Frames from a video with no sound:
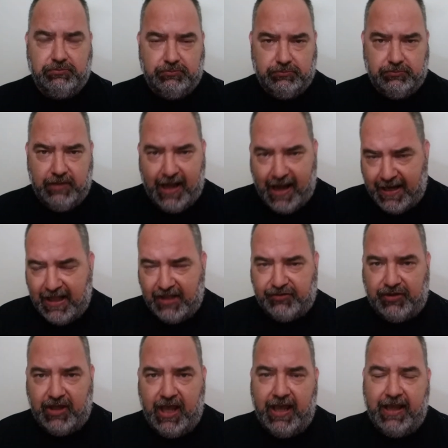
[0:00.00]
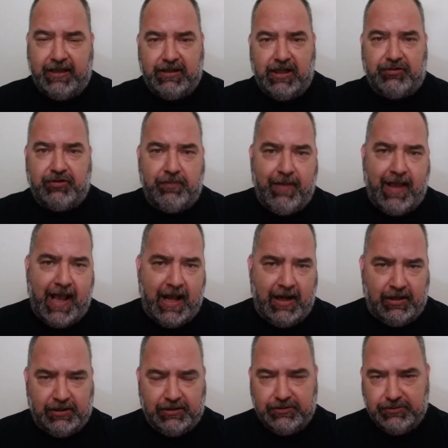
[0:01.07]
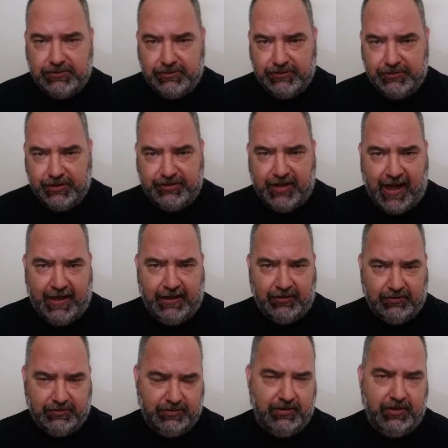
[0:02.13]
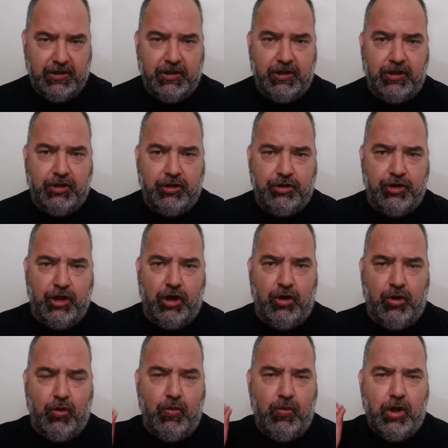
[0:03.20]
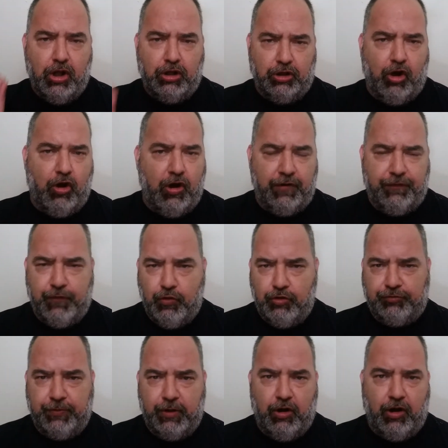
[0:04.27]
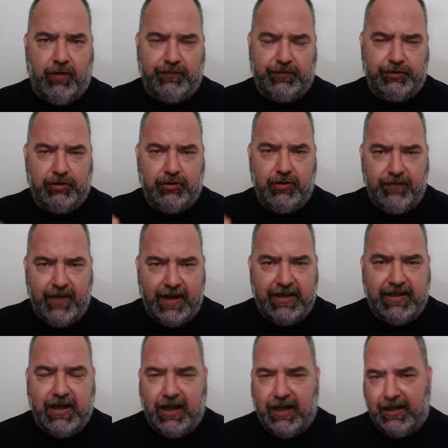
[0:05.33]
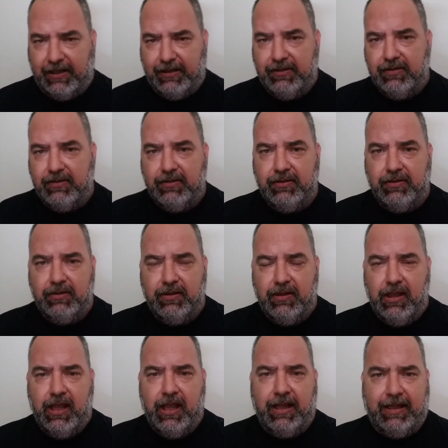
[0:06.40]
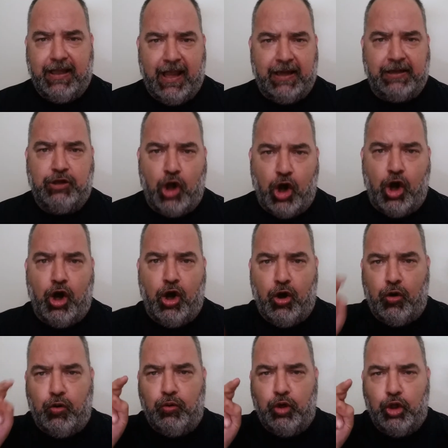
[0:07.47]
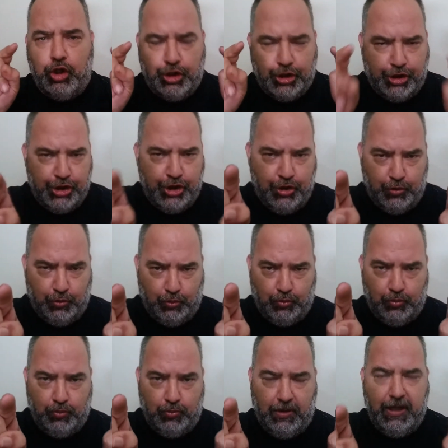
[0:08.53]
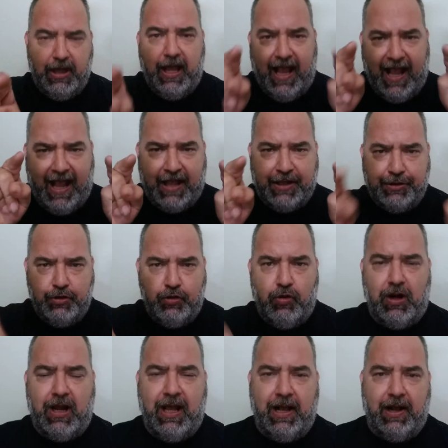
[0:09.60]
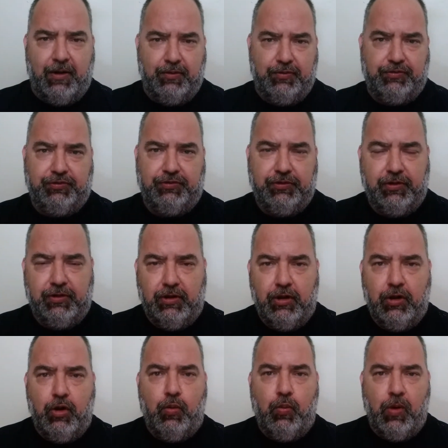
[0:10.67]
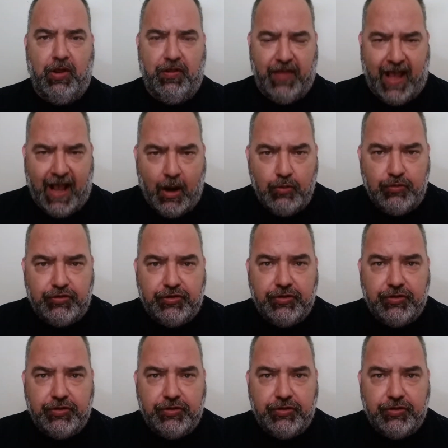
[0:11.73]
NSA, it doesn't matter the title. No law enforcement officer of any kind can call you at your house without